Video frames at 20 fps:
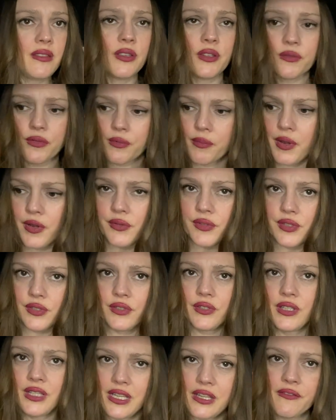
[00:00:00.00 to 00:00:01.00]
You're
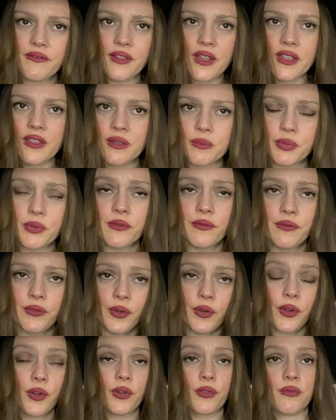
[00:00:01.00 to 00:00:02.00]
emotionally available
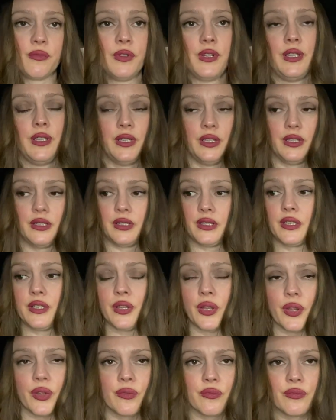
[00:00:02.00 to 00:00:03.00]
for, you
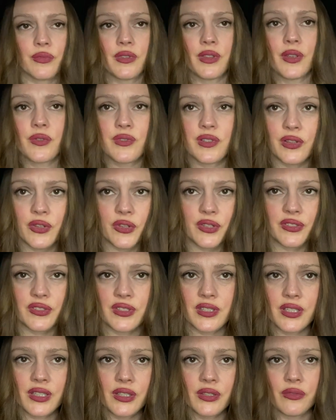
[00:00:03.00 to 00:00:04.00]
know, those loyal
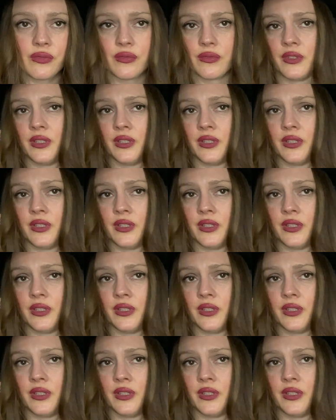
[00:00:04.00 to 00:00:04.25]
to you.